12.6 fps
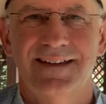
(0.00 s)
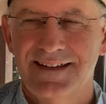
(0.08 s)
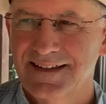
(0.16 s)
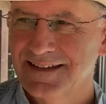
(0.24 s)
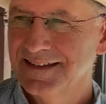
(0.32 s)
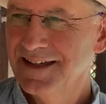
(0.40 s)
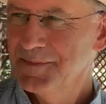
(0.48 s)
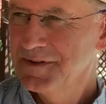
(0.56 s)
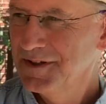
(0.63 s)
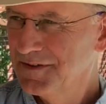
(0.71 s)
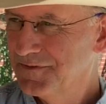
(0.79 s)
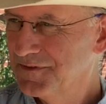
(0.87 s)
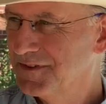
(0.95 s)
Hey, happy
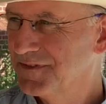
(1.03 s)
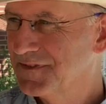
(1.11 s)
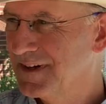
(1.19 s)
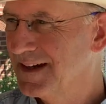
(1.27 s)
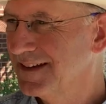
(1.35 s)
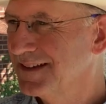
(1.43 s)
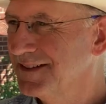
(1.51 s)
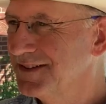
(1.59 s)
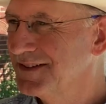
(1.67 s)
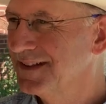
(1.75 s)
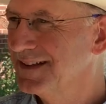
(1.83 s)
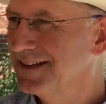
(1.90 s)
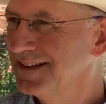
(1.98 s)
Hopeful Friday to
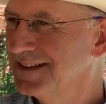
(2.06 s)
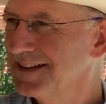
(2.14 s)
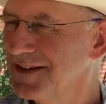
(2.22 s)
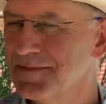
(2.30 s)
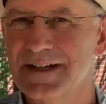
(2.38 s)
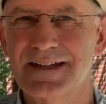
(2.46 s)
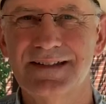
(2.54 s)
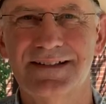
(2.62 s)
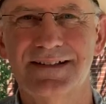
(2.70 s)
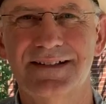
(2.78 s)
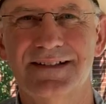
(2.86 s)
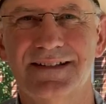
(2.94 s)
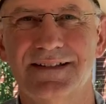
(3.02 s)
you. I'm out
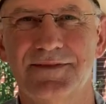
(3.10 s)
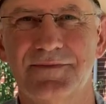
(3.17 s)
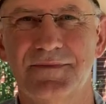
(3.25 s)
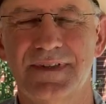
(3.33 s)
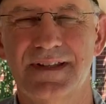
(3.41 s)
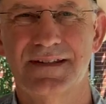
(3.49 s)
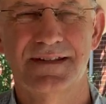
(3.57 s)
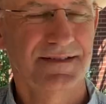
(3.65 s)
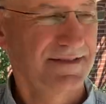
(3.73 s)
here by the